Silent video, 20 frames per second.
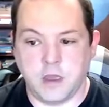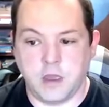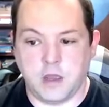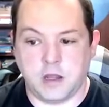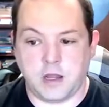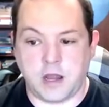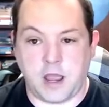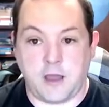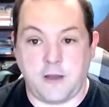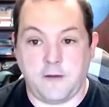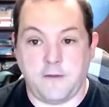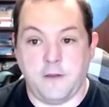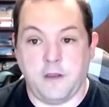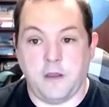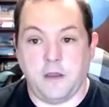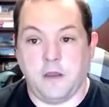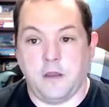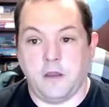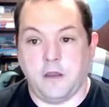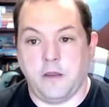Now,
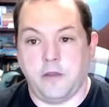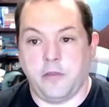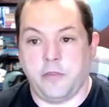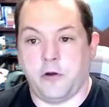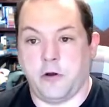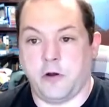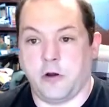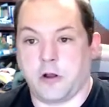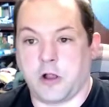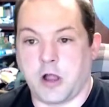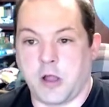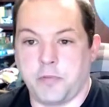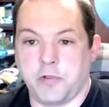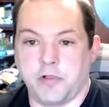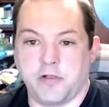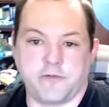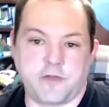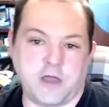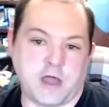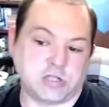there are a couple
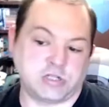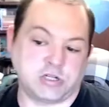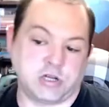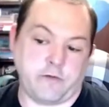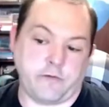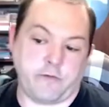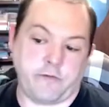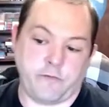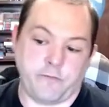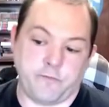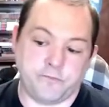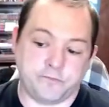of gotchas.